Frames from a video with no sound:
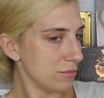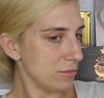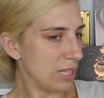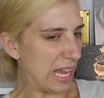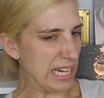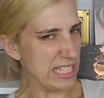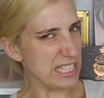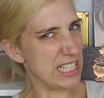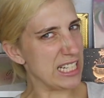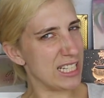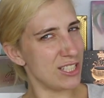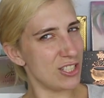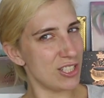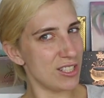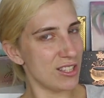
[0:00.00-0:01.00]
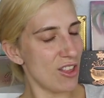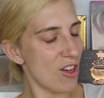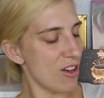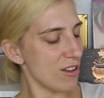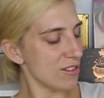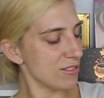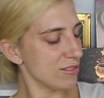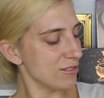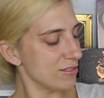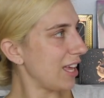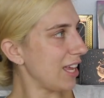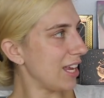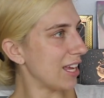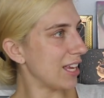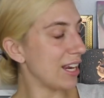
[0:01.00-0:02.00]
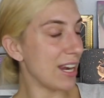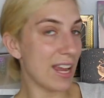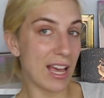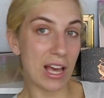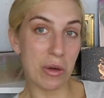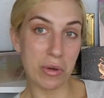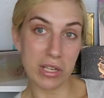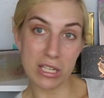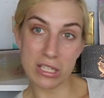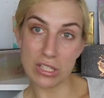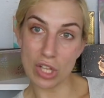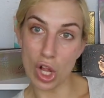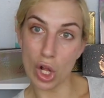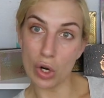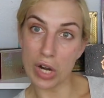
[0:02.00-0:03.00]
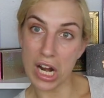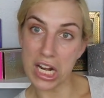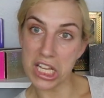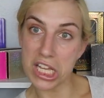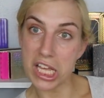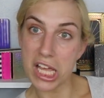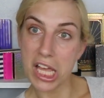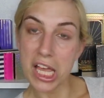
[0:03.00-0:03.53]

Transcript: 19 inches long, and now he's already